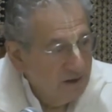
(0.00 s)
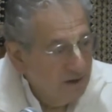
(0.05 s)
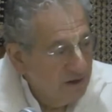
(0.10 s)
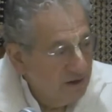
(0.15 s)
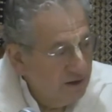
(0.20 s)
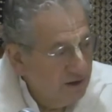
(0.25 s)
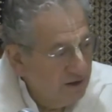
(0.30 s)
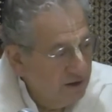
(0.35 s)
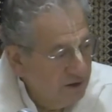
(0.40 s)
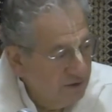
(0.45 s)

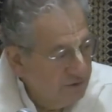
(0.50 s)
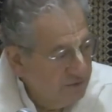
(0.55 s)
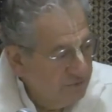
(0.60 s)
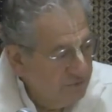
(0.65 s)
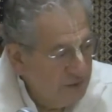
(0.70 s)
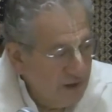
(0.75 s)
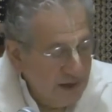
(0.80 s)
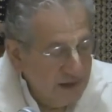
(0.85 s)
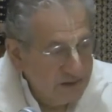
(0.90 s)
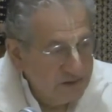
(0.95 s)
uh,
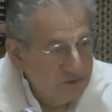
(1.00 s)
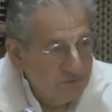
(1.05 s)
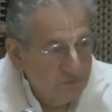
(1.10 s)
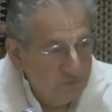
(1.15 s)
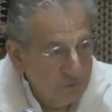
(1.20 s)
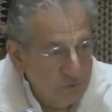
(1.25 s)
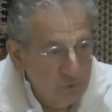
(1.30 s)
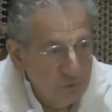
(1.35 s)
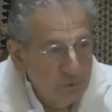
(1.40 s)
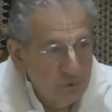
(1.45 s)
fast
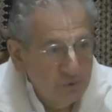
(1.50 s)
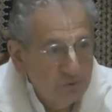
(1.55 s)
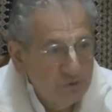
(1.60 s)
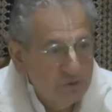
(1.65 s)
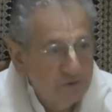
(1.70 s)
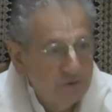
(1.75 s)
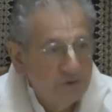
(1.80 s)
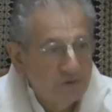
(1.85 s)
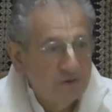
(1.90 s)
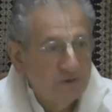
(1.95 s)

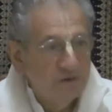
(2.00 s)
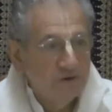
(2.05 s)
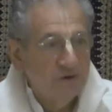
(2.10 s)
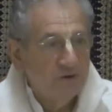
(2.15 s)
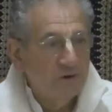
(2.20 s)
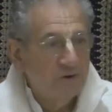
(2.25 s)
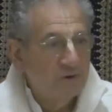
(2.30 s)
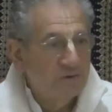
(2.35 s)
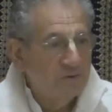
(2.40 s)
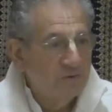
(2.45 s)
food, you
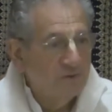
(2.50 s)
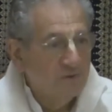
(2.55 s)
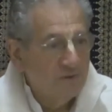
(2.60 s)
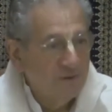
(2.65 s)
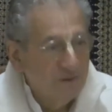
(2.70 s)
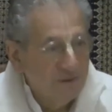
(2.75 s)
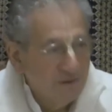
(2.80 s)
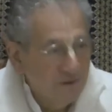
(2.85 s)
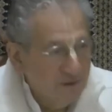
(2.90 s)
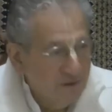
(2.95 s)
know,
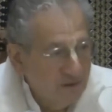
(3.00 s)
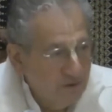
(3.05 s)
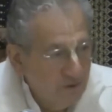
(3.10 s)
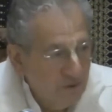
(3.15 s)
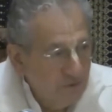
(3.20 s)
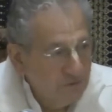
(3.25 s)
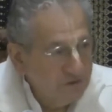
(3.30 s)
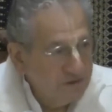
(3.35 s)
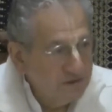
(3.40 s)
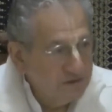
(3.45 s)
uh,
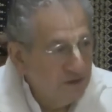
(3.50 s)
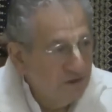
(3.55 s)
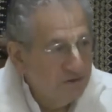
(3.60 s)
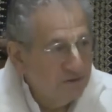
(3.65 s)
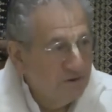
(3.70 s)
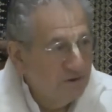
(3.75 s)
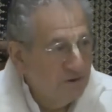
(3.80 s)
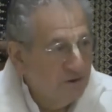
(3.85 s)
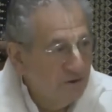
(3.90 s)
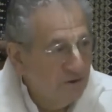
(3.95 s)
all of a
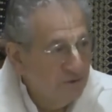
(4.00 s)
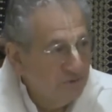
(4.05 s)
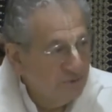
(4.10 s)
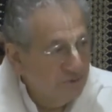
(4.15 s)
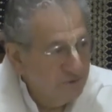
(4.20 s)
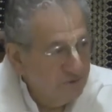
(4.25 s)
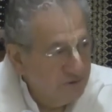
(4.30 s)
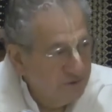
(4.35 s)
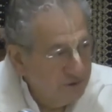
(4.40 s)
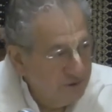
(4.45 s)
sudden, you know,
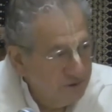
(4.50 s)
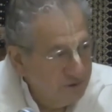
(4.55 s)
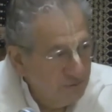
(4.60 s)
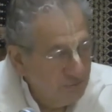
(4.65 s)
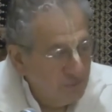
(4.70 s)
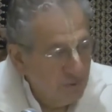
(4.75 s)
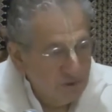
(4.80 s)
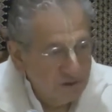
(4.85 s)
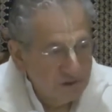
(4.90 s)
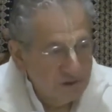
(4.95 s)
you, the
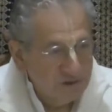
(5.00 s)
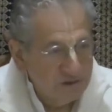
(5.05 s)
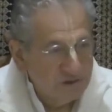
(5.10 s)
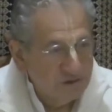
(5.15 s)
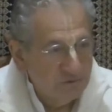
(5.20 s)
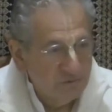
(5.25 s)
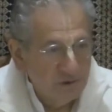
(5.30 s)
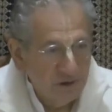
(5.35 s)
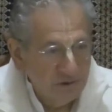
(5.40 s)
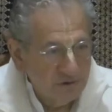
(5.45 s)
person
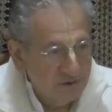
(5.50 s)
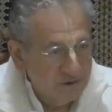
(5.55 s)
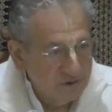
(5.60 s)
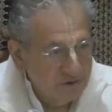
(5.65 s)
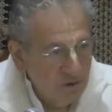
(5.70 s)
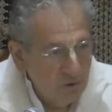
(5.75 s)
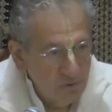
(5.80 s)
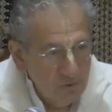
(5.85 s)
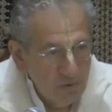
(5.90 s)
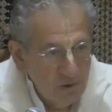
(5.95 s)
surrenders.
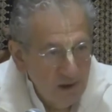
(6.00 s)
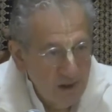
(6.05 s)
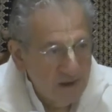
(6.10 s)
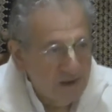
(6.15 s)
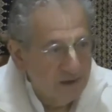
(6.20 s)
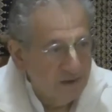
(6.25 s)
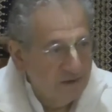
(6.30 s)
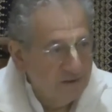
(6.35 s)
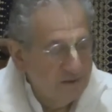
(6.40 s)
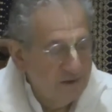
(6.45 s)
No way.